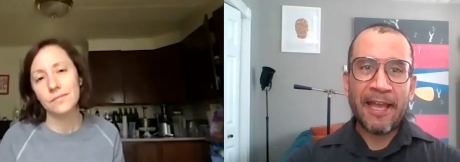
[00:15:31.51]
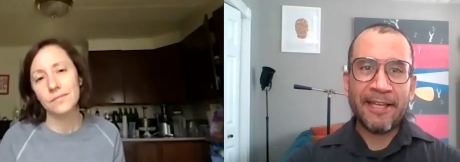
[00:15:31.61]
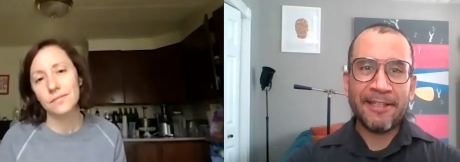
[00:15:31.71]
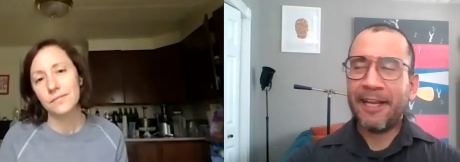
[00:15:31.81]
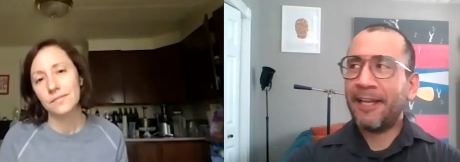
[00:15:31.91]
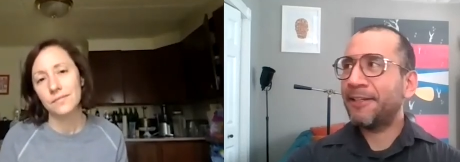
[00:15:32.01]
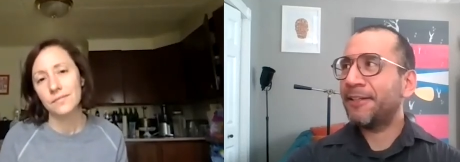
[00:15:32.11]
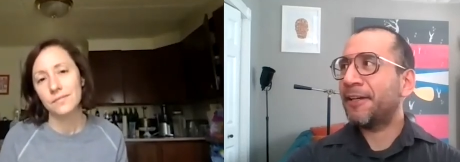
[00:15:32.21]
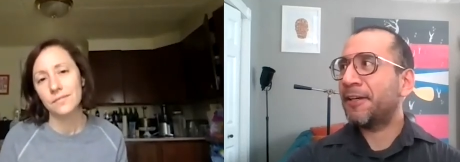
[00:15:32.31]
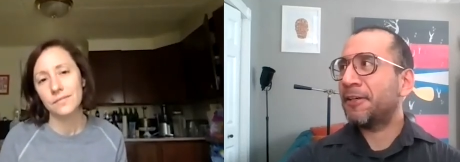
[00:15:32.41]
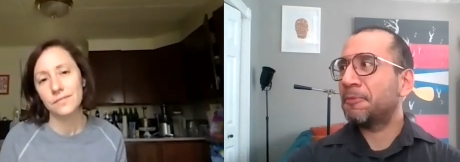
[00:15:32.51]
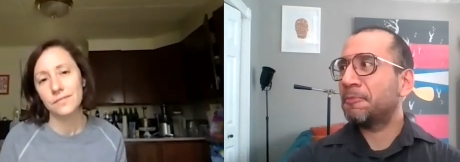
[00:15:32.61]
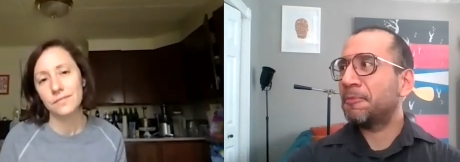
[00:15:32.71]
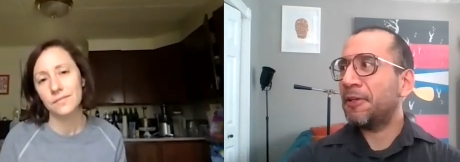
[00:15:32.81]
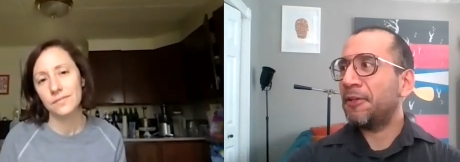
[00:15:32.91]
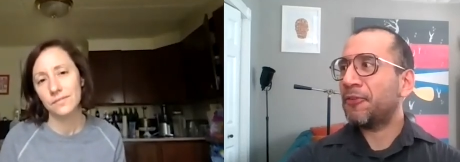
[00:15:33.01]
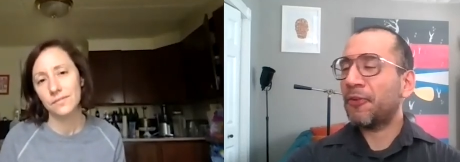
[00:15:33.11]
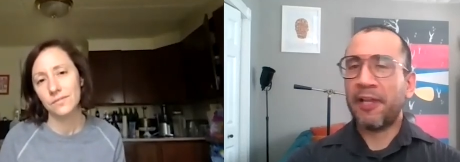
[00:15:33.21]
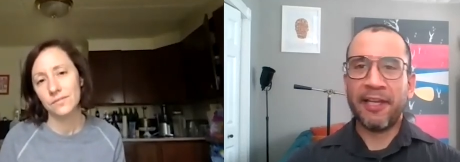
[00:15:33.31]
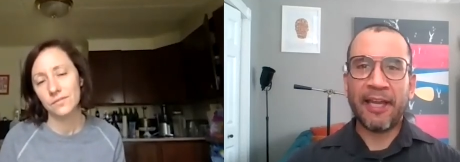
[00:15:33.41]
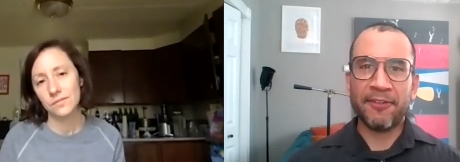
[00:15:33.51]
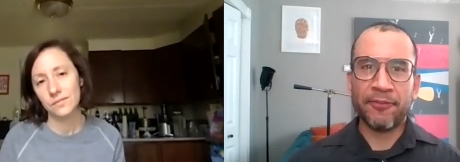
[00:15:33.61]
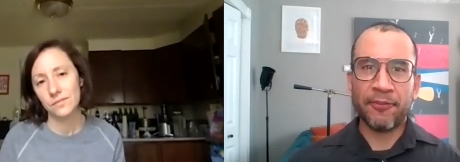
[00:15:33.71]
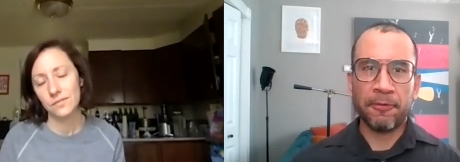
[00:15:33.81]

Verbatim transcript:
Speaker 1: And and um, so like at a